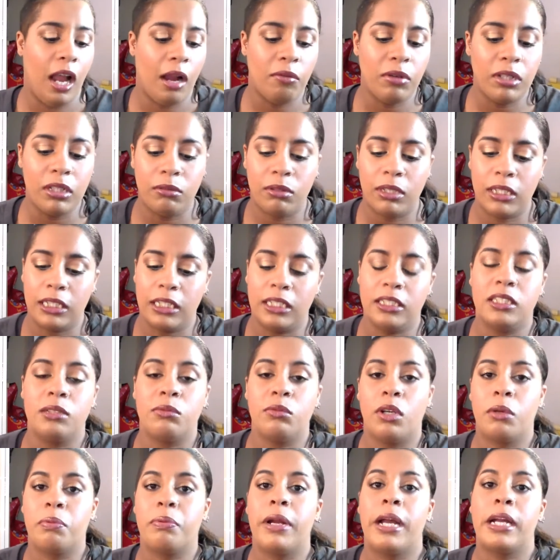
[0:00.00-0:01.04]
really want to get some
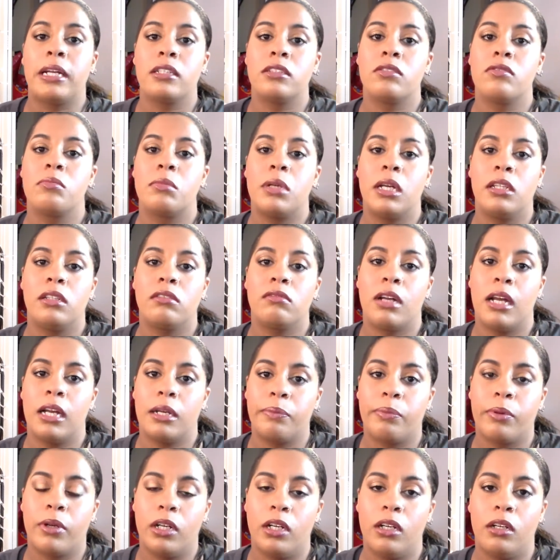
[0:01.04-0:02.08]
more progress with my
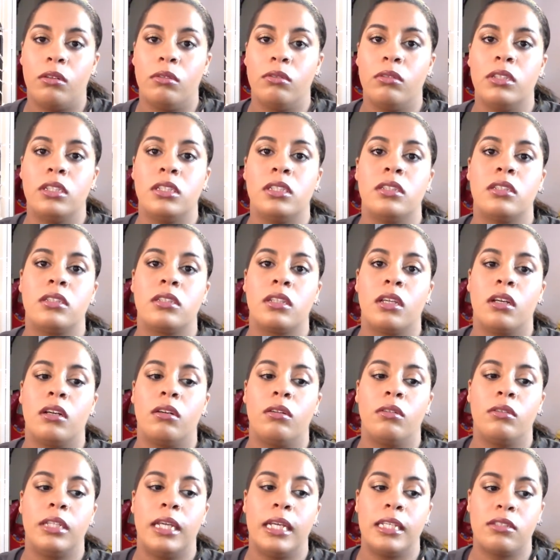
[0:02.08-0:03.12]
Lorac Pro,
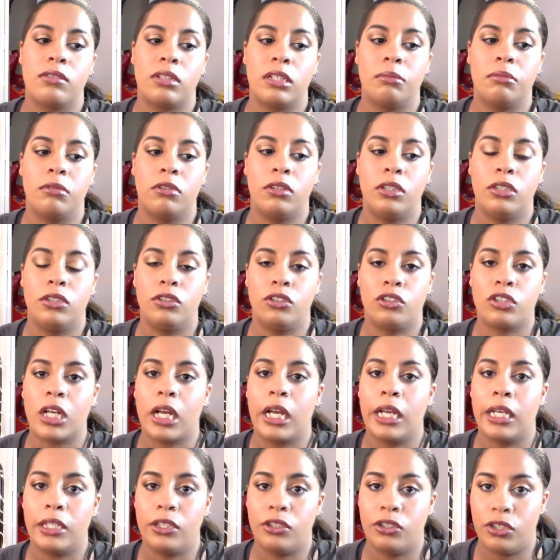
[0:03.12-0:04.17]
so that's what I'm going to
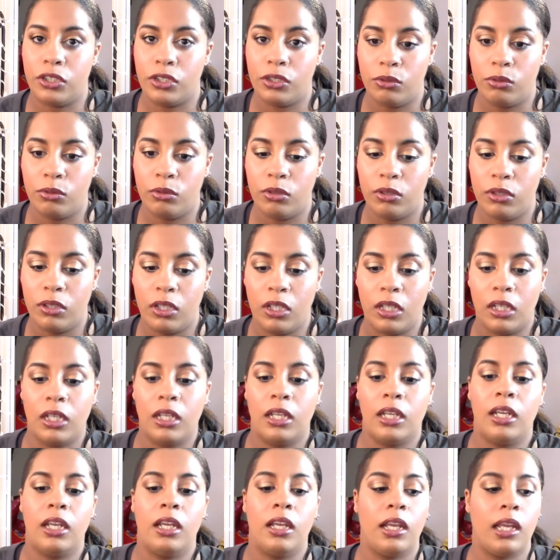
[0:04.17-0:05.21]
try and do.
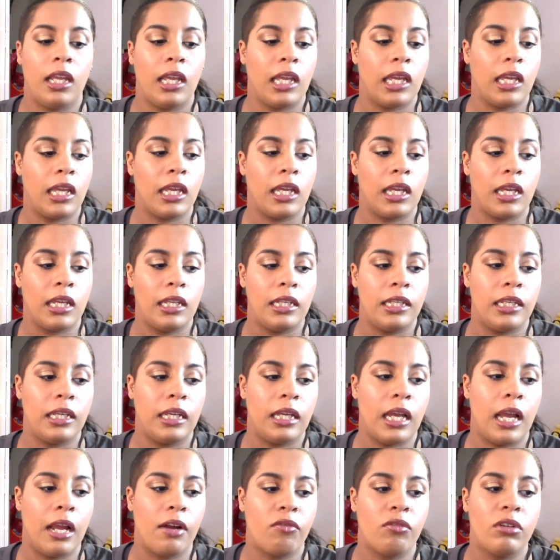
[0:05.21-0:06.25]
And
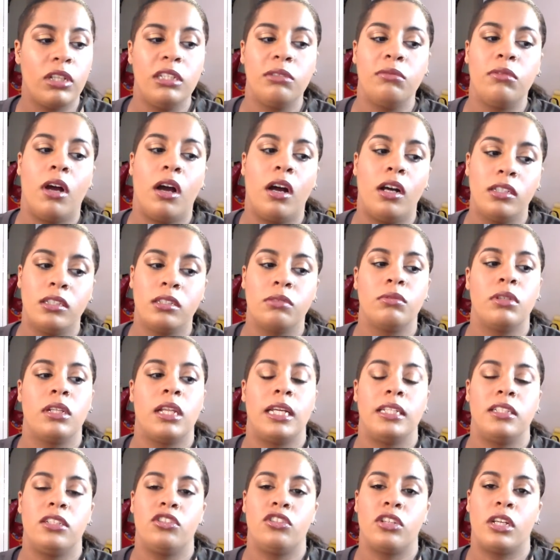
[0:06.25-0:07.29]
I really also would
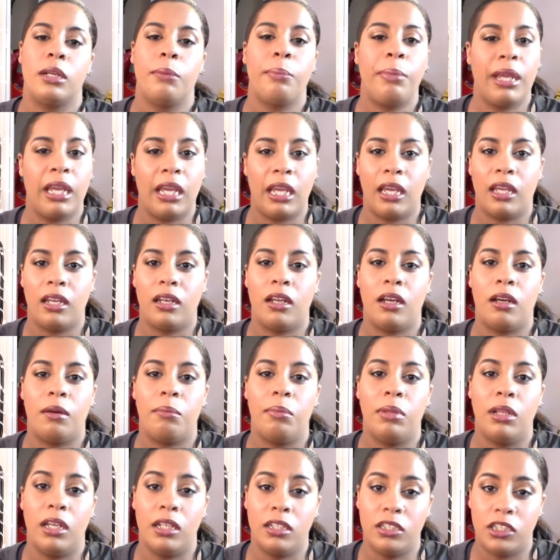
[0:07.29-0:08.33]
like to try to pan a
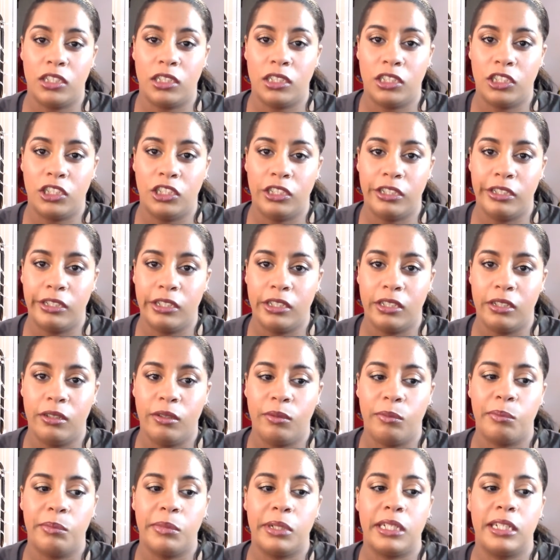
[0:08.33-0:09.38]
blush this year,
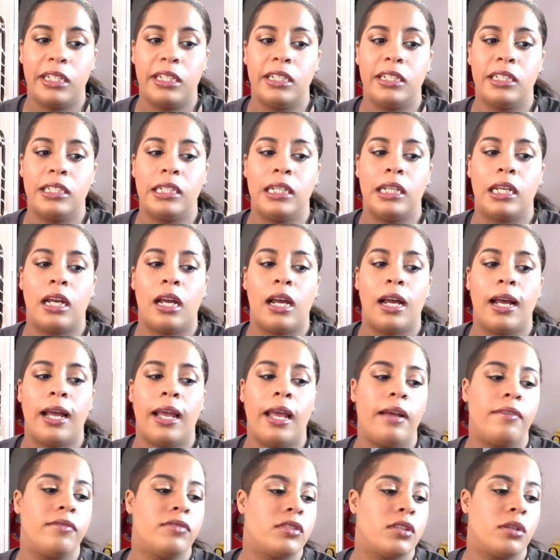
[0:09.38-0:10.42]
but I
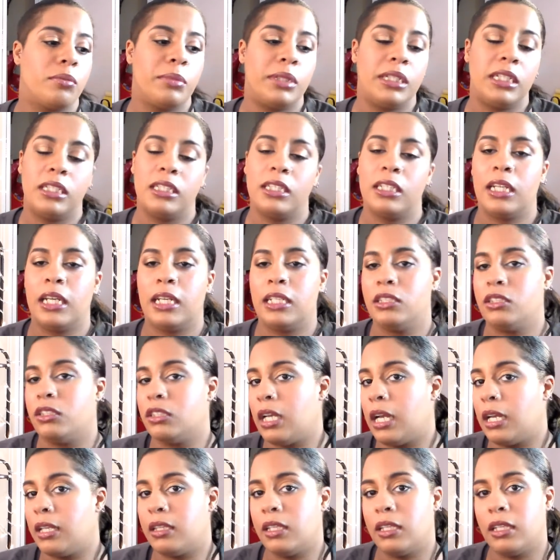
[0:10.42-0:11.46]
have so many that
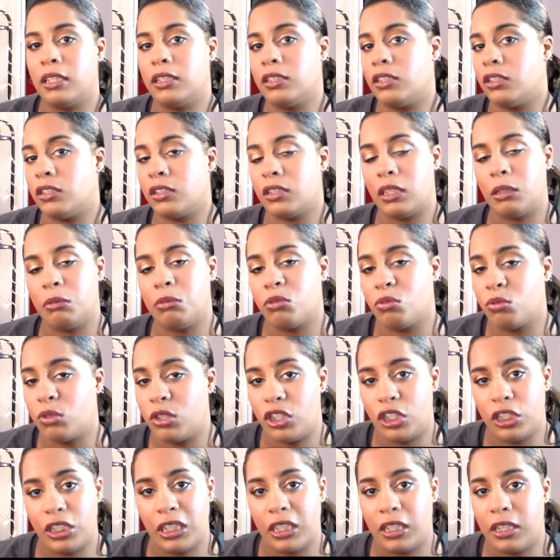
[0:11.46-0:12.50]
I think I should just keep
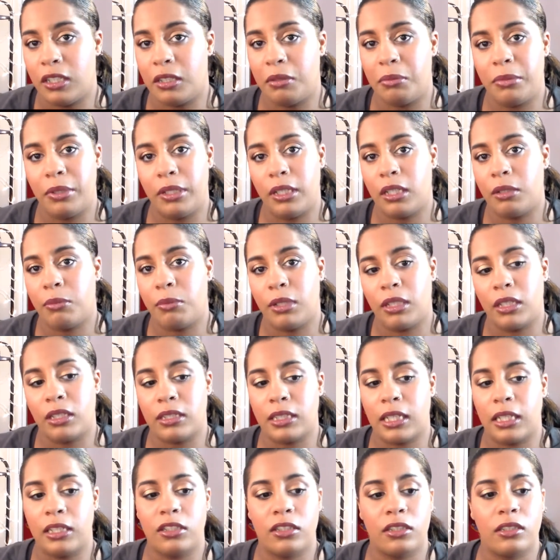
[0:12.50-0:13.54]
switching it up
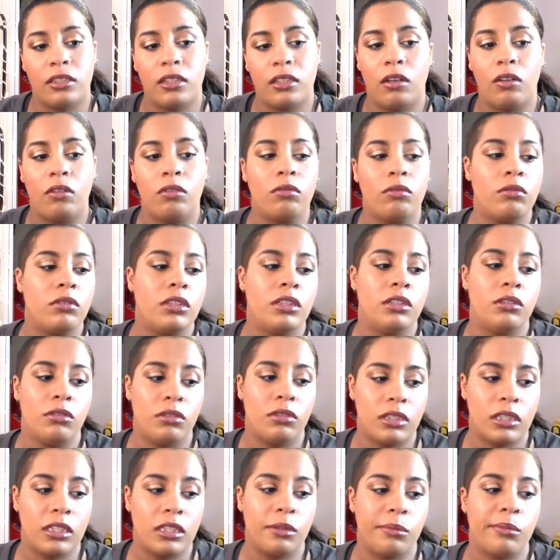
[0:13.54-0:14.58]
because I just don't
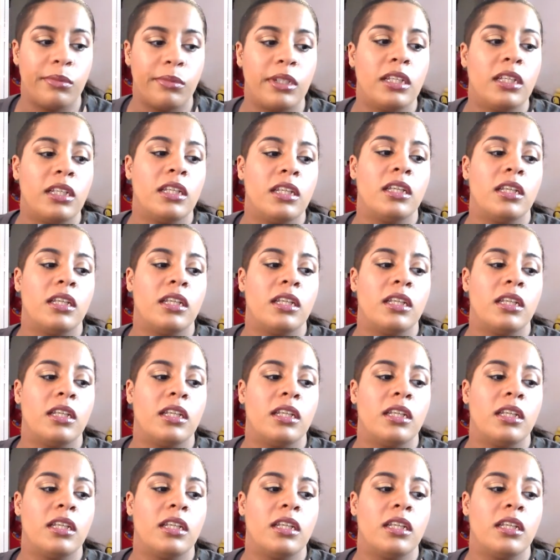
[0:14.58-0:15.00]
use them,